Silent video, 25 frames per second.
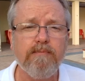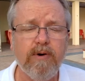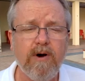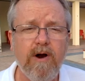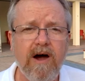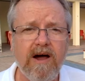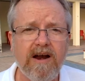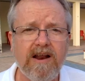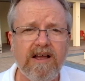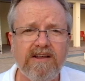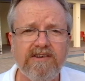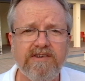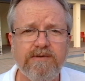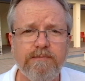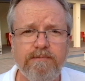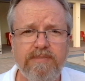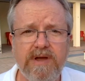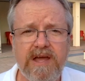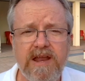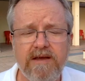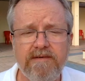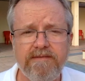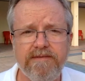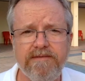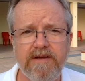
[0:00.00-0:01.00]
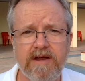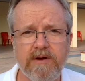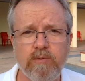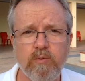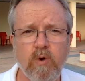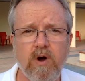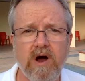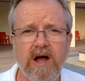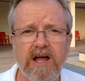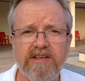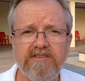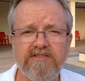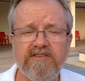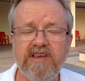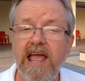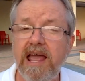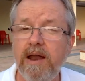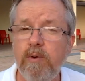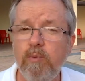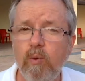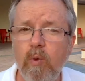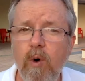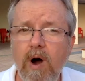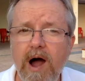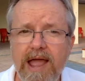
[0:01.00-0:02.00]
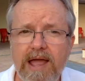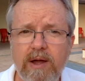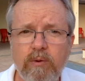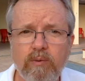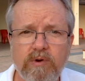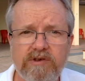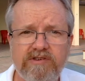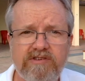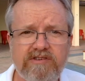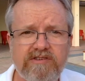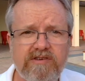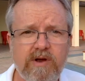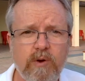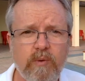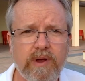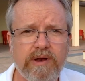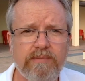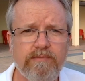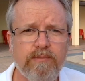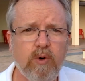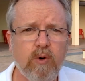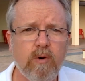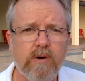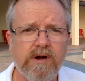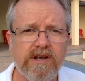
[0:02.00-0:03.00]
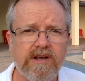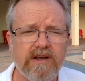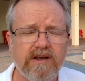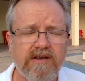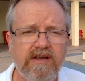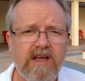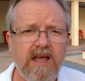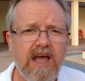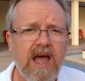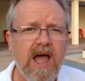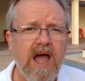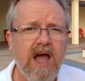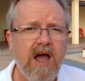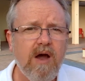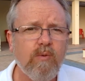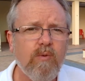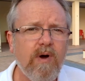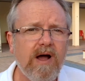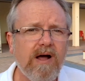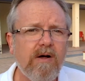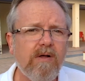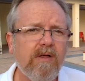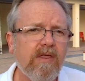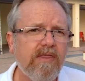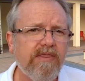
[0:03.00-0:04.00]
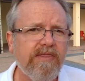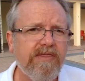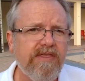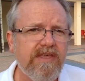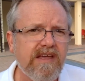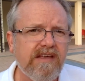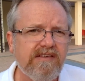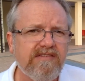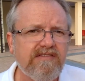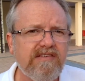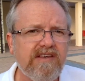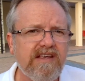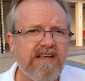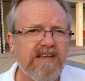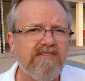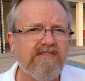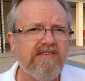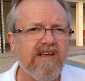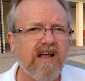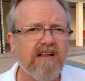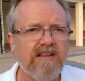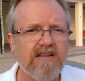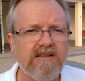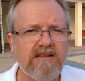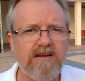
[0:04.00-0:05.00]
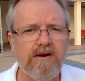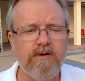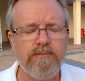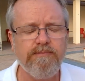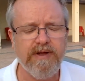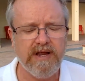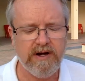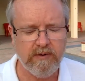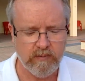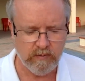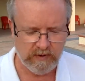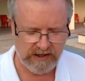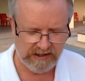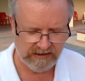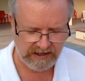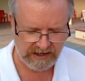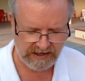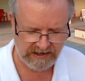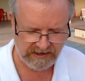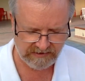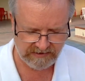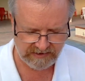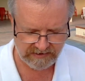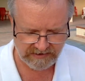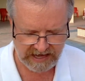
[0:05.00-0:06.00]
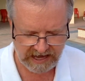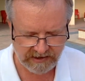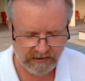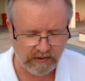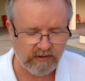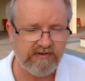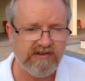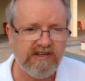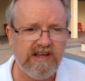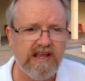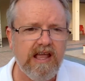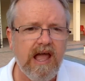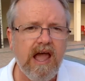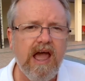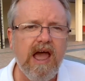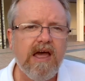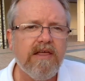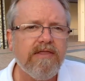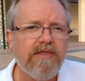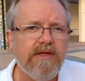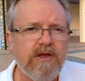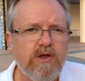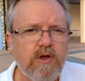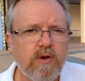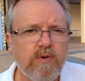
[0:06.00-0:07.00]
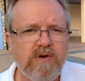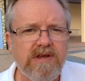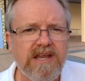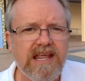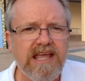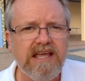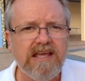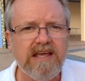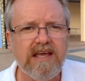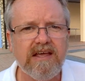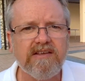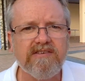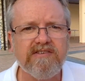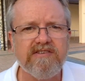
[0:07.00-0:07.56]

product benefit was and why it was so important. Well, this is a little bit related to that. You see, the unique